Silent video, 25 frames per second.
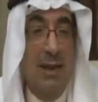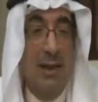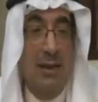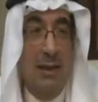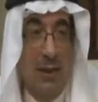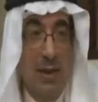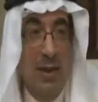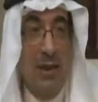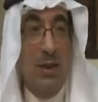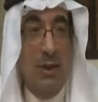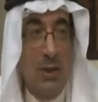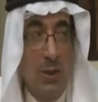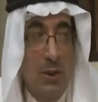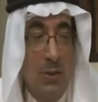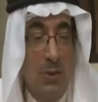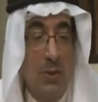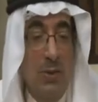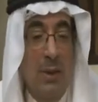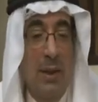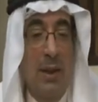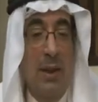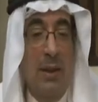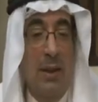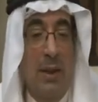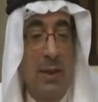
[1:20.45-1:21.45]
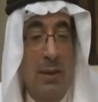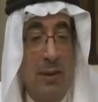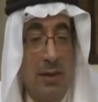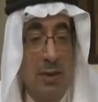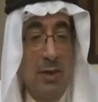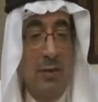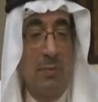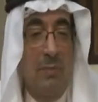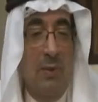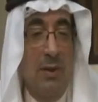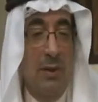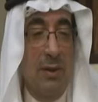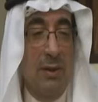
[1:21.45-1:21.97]
tells you that this
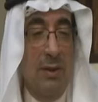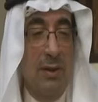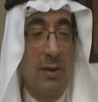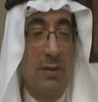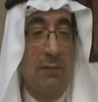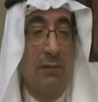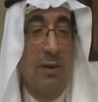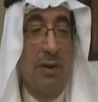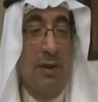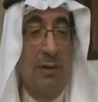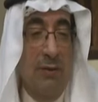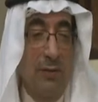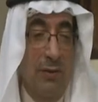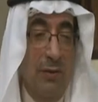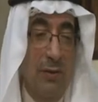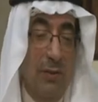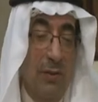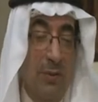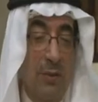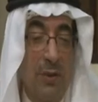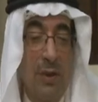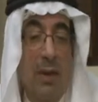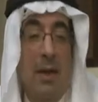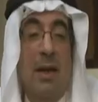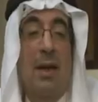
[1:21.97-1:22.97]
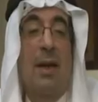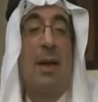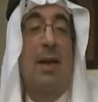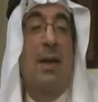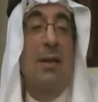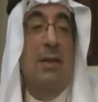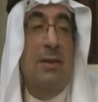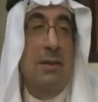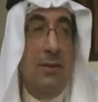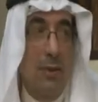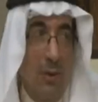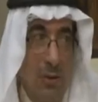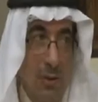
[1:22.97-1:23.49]
person in front of you
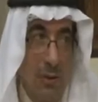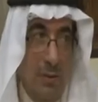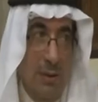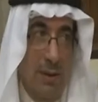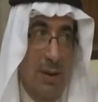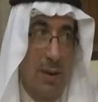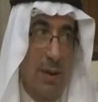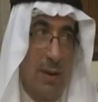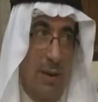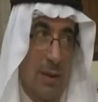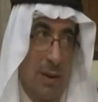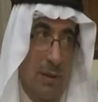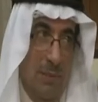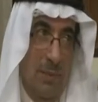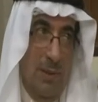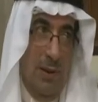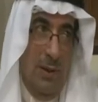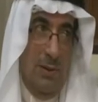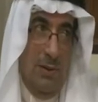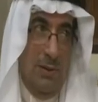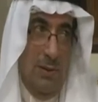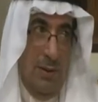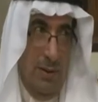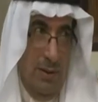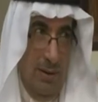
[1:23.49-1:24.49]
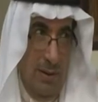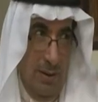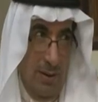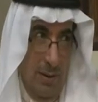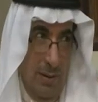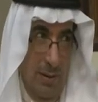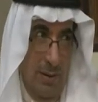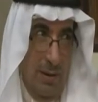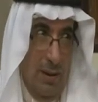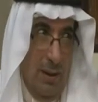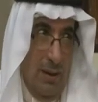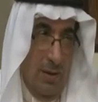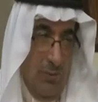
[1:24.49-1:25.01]
is holding a PhD,
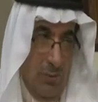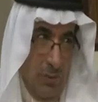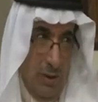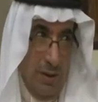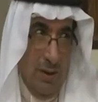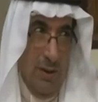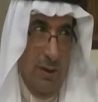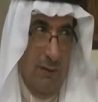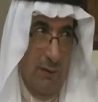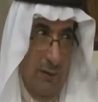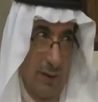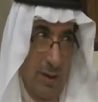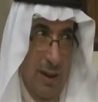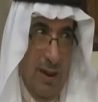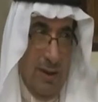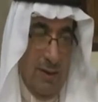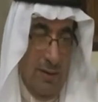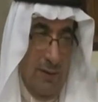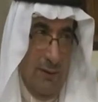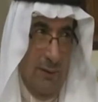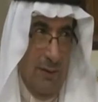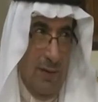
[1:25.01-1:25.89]
which is a philosophy.